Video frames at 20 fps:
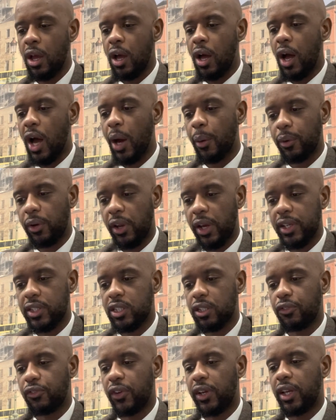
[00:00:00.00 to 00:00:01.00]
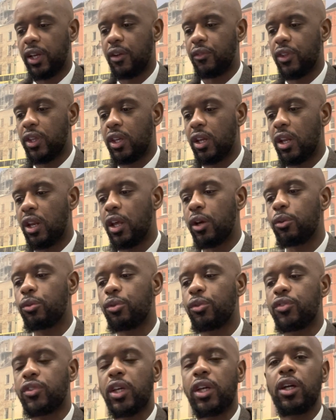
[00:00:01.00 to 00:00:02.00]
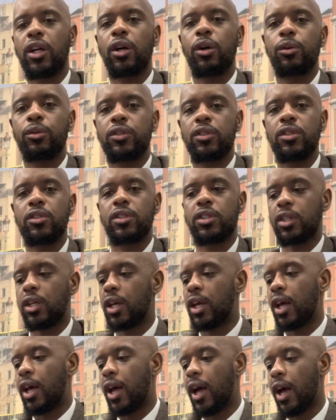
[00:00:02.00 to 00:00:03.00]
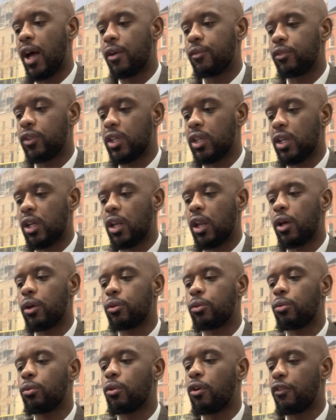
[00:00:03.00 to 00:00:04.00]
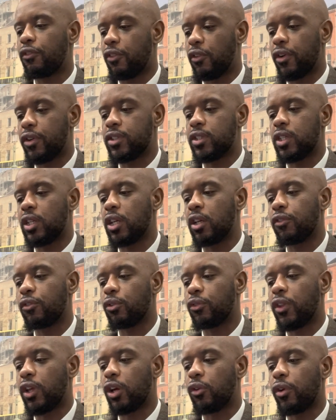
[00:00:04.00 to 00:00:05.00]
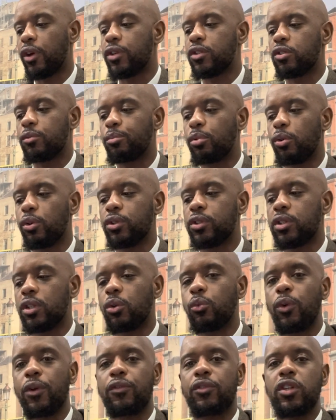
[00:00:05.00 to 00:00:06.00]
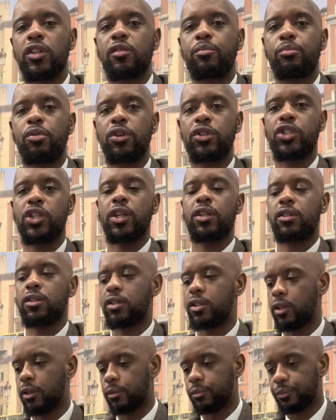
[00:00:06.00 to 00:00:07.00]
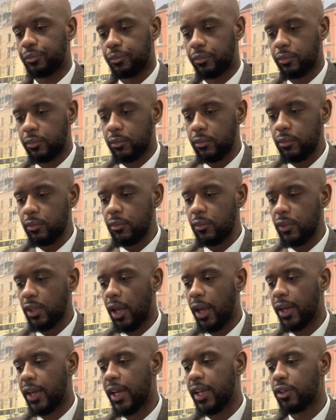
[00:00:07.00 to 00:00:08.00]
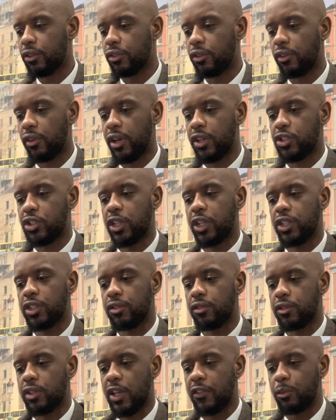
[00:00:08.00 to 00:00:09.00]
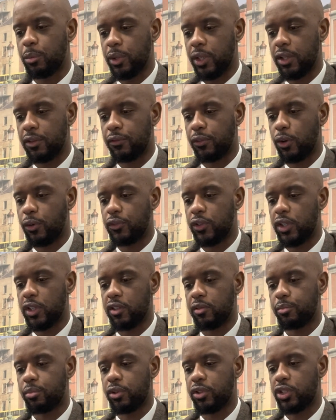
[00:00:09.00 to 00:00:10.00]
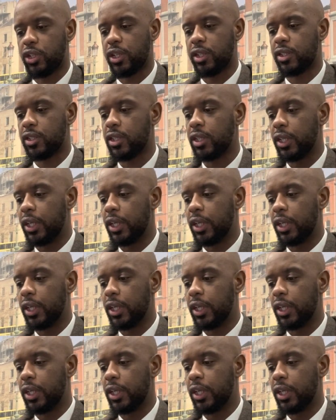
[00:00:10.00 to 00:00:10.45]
I would like to thank the local stakeholders and the local authority for their great support with this project. So again, congratulations to everybody involved in this project.